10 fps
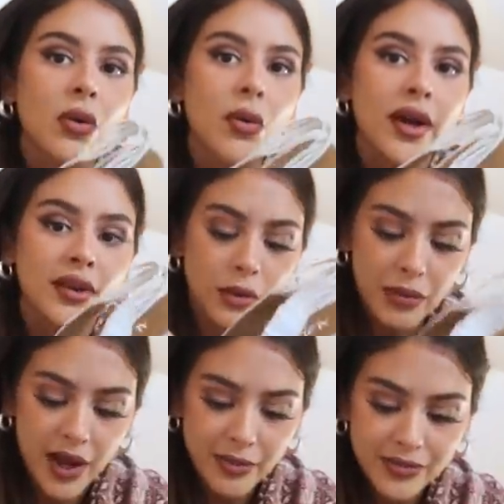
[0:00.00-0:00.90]
white little
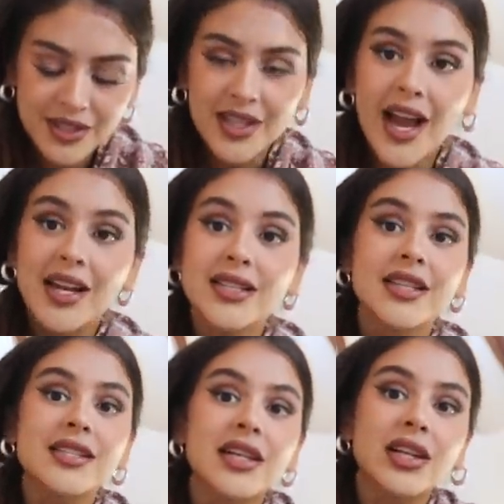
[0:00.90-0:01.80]
pumps, and
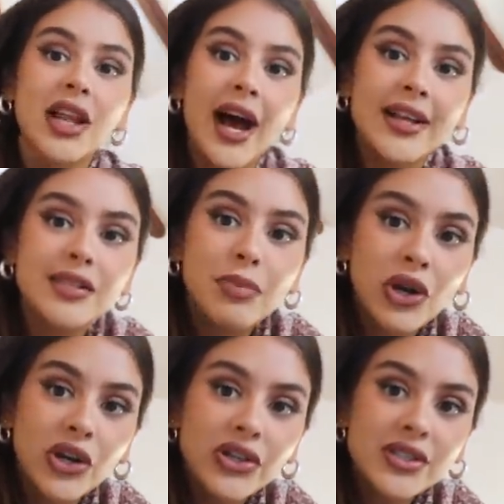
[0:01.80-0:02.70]
this glass
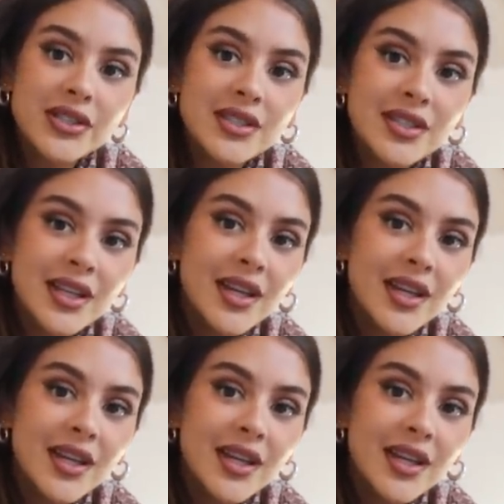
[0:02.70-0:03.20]
purse,